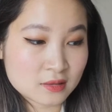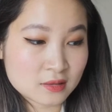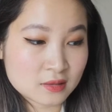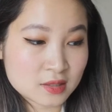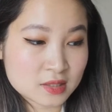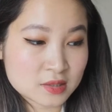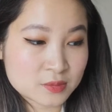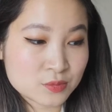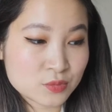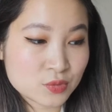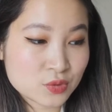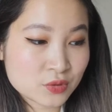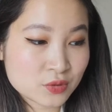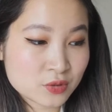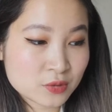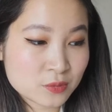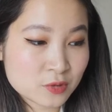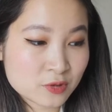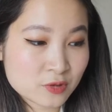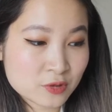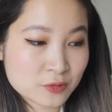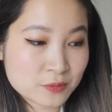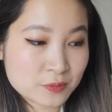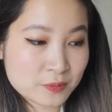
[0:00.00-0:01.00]
There's
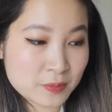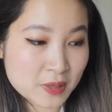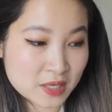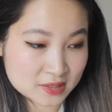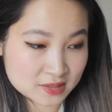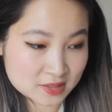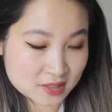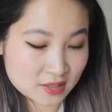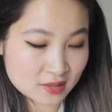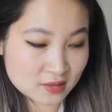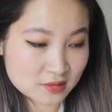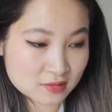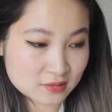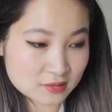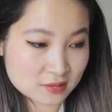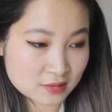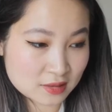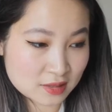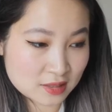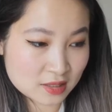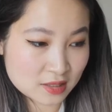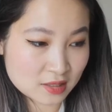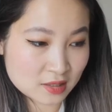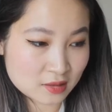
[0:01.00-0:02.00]
Murumuru butter,
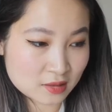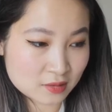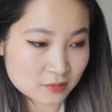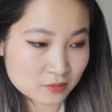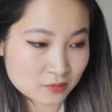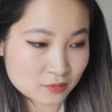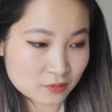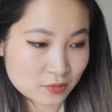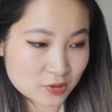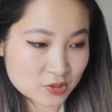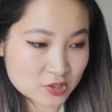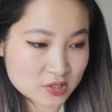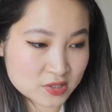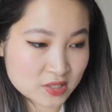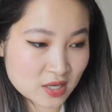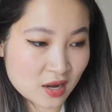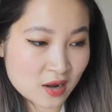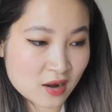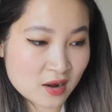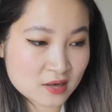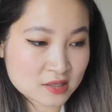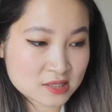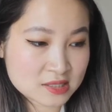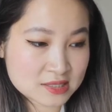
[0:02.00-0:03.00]
Um, which is a
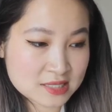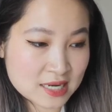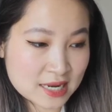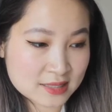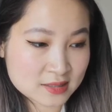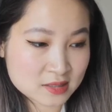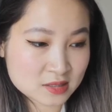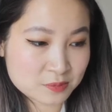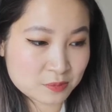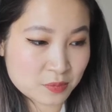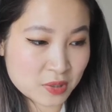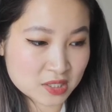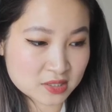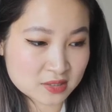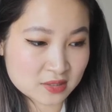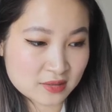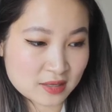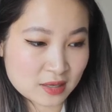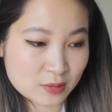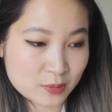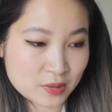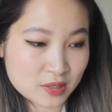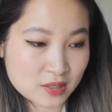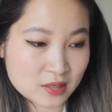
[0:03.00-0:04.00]
hard, dense butter
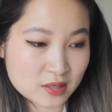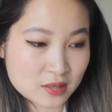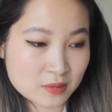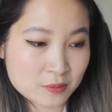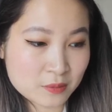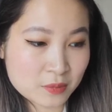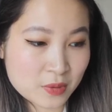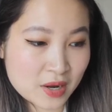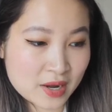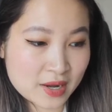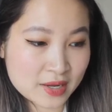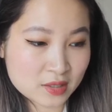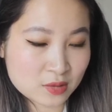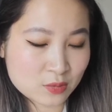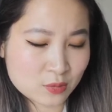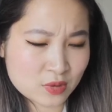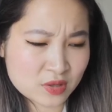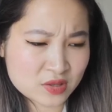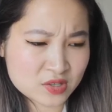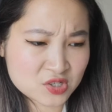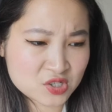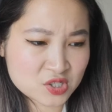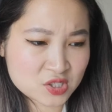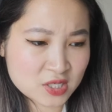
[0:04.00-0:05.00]
that we combine
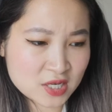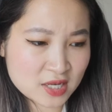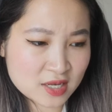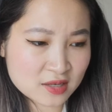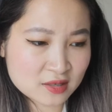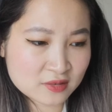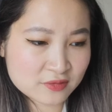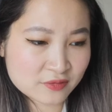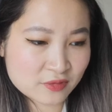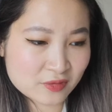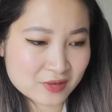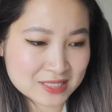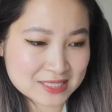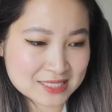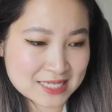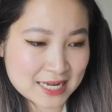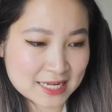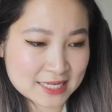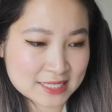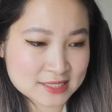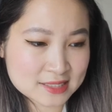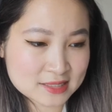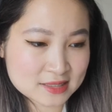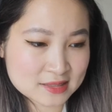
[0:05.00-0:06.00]
with shea for a
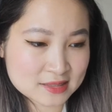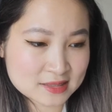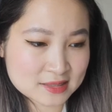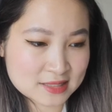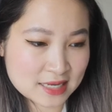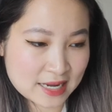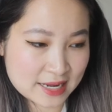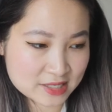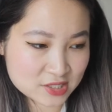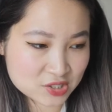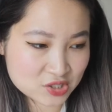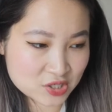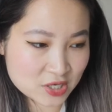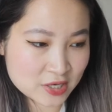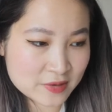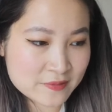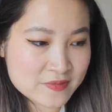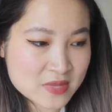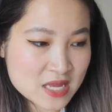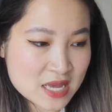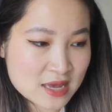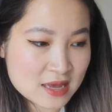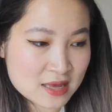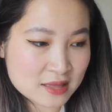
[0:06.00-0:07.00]
decadent texture
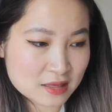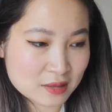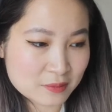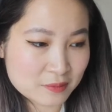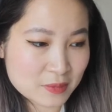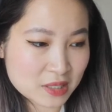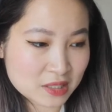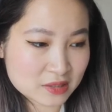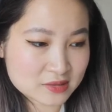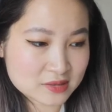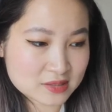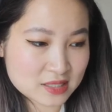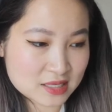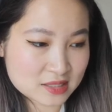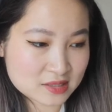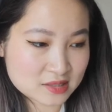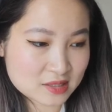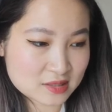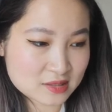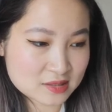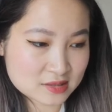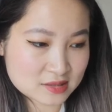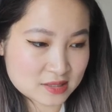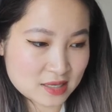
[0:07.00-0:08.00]
that melts
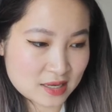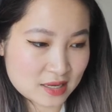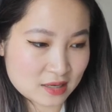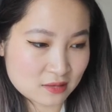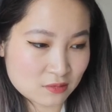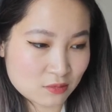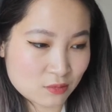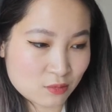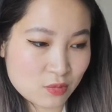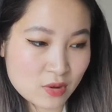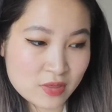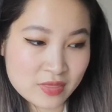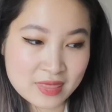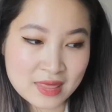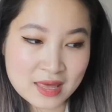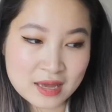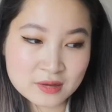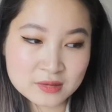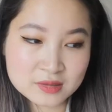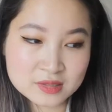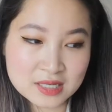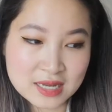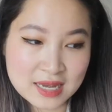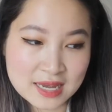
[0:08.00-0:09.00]
into the skin
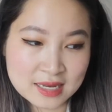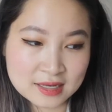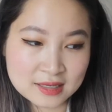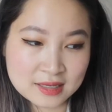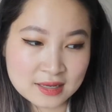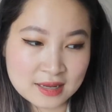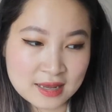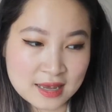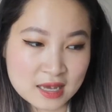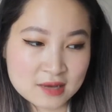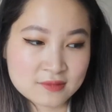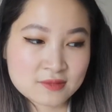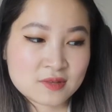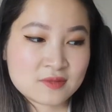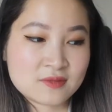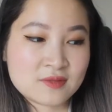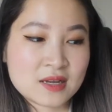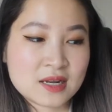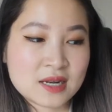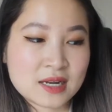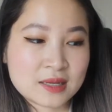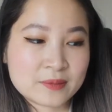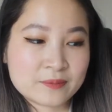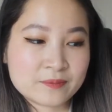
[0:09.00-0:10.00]
without any heavy
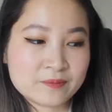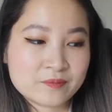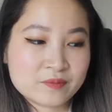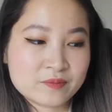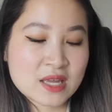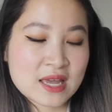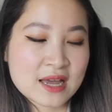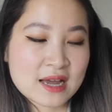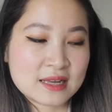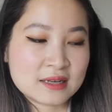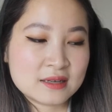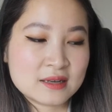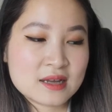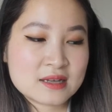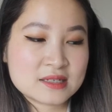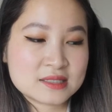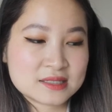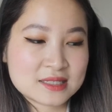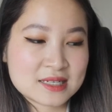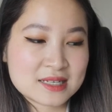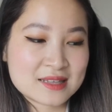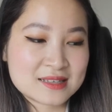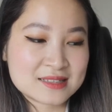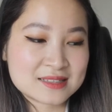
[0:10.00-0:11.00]
feeling. And
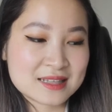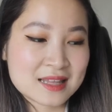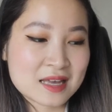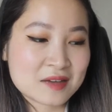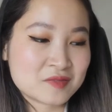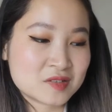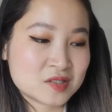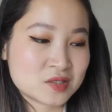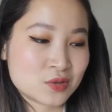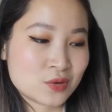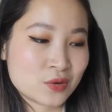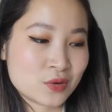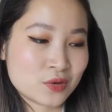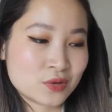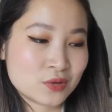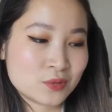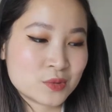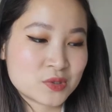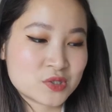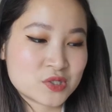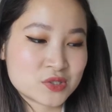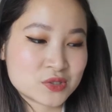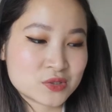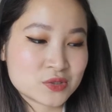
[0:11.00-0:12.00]
lastly, there's lavender oil,
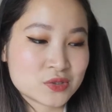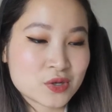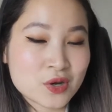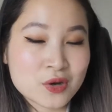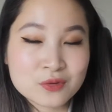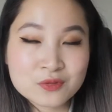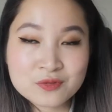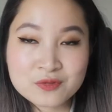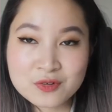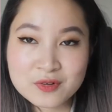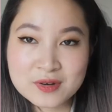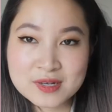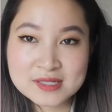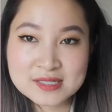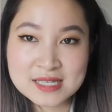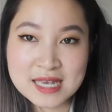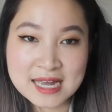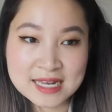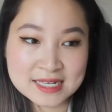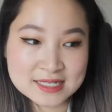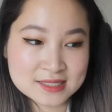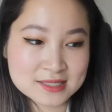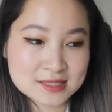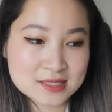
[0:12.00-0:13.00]
which is known for its
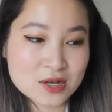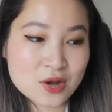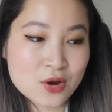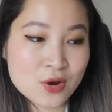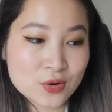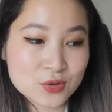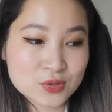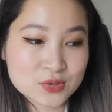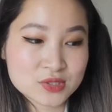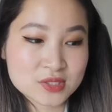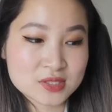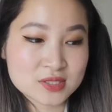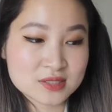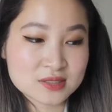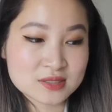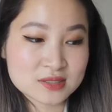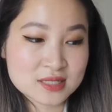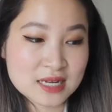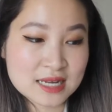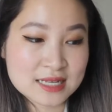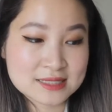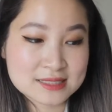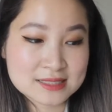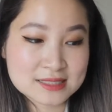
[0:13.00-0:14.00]
antioxidant
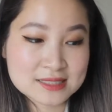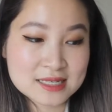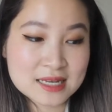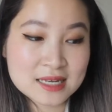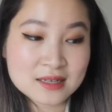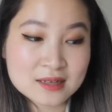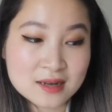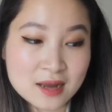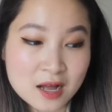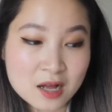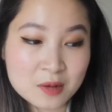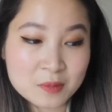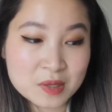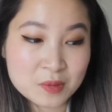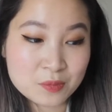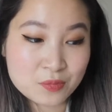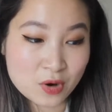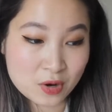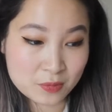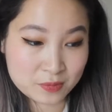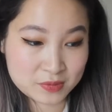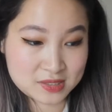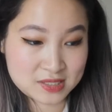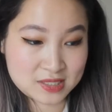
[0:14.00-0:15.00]
and skin calming
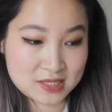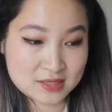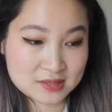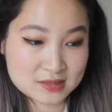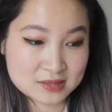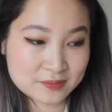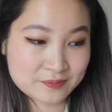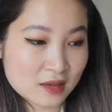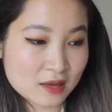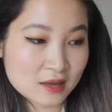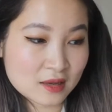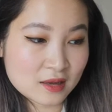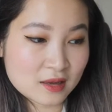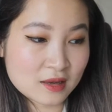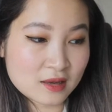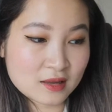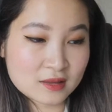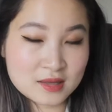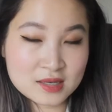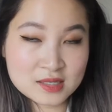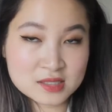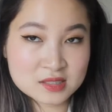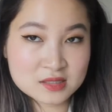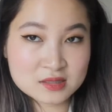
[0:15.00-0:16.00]
properties.
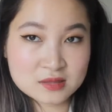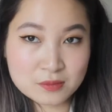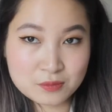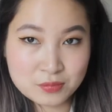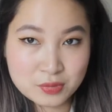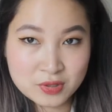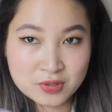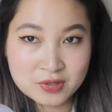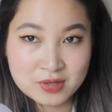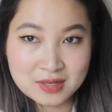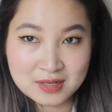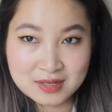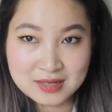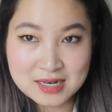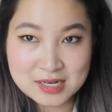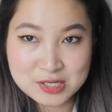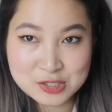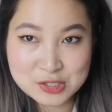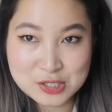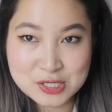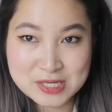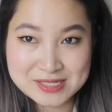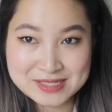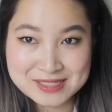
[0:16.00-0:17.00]
This product
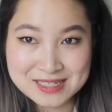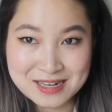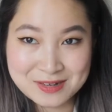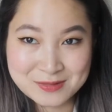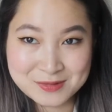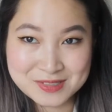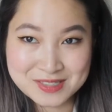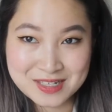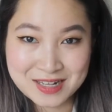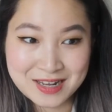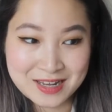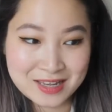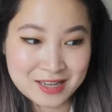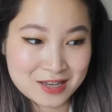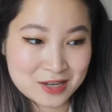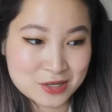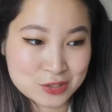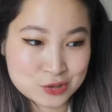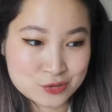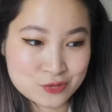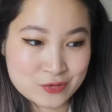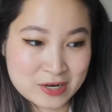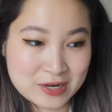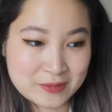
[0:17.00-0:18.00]
literally sounds like a
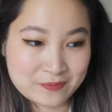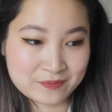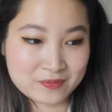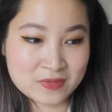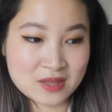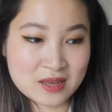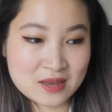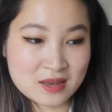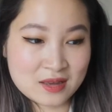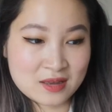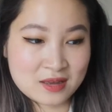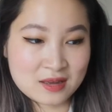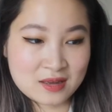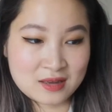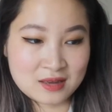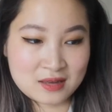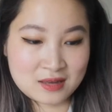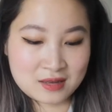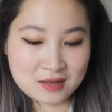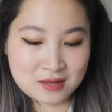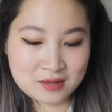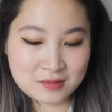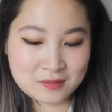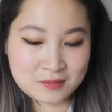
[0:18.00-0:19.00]
dream.
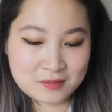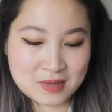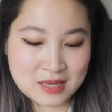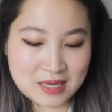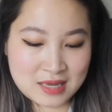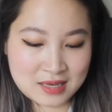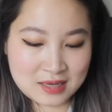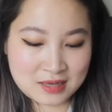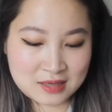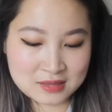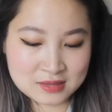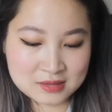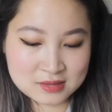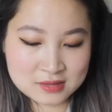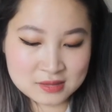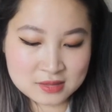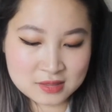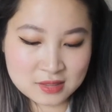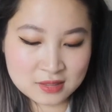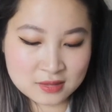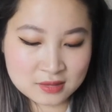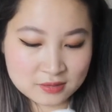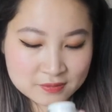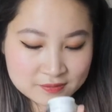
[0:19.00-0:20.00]
Um, and
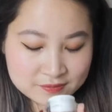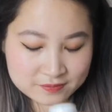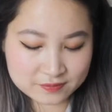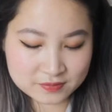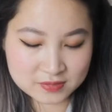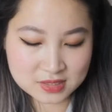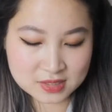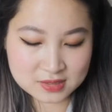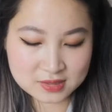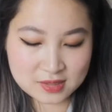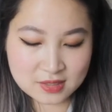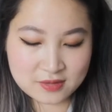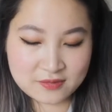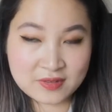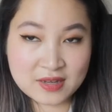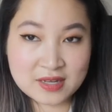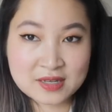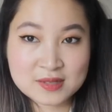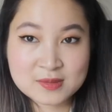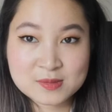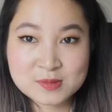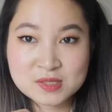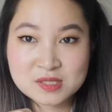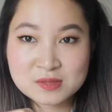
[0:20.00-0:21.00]
let's see if I
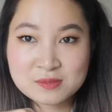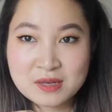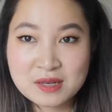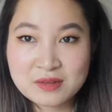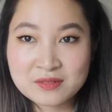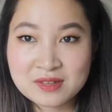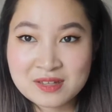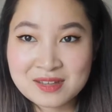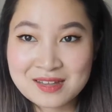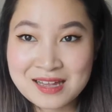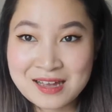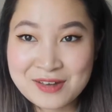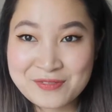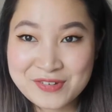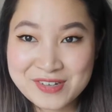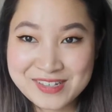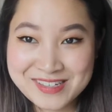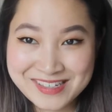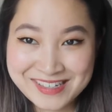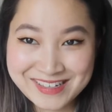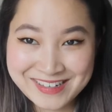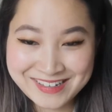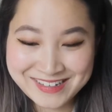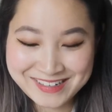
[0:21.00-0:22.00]
can smell the
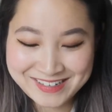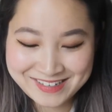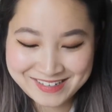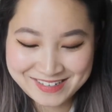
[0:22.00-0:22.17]
lavender.